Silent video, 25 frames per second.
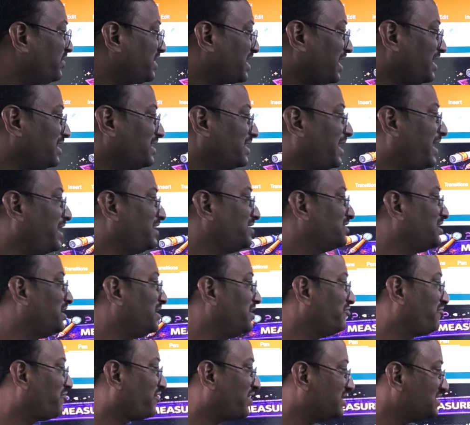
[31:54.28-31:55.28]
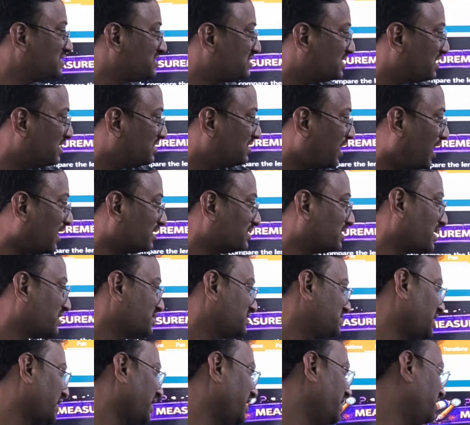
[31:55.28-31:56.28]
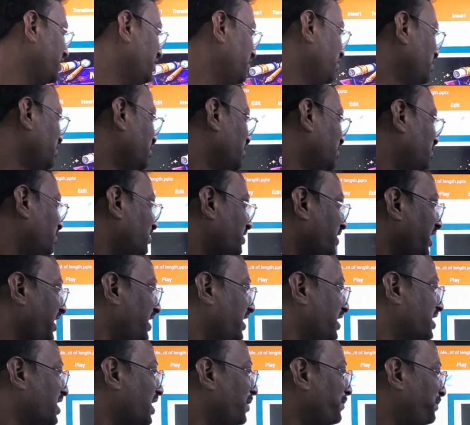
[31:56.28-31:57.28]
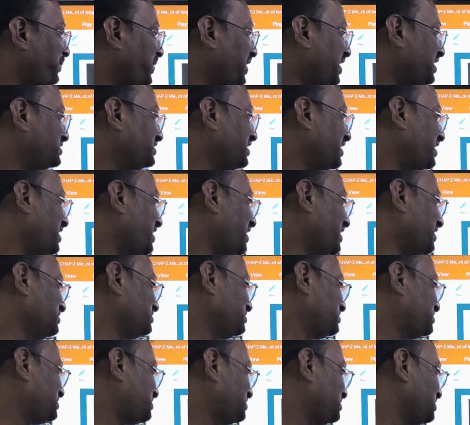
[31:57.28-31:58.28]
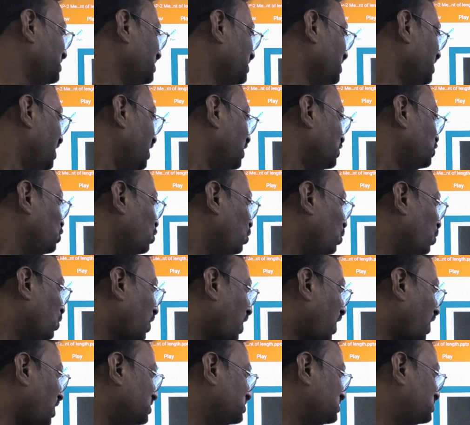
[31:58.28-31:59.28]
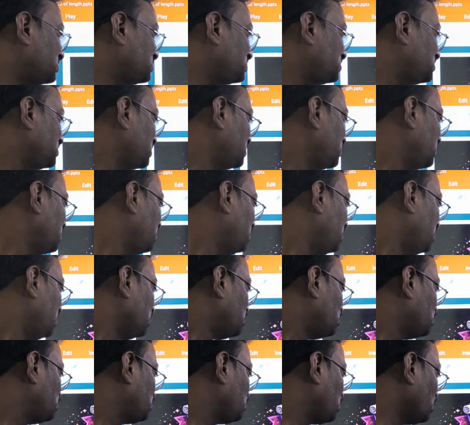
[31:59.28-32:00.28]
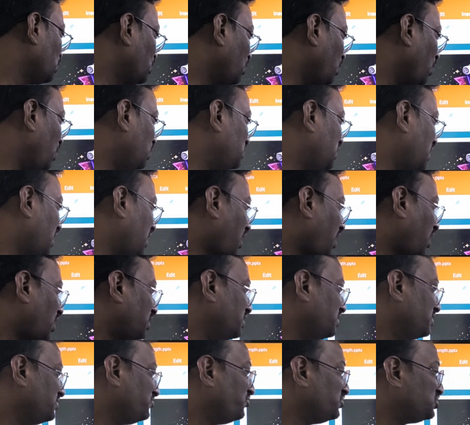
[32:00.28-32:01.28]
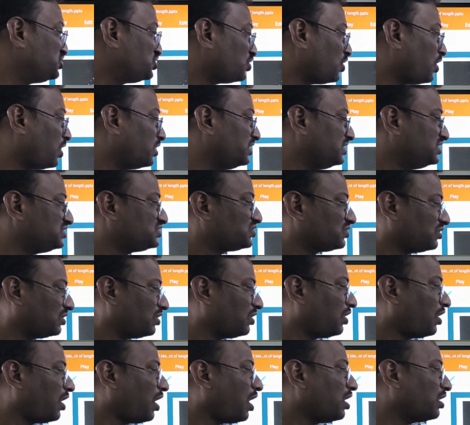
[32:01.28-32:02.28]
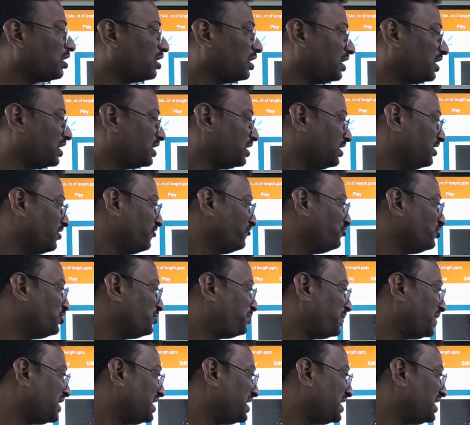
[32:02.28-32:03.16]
we can get the difference in the other side. Okay, compare their lengths. Two rods. To know the rod, which rod is longer, we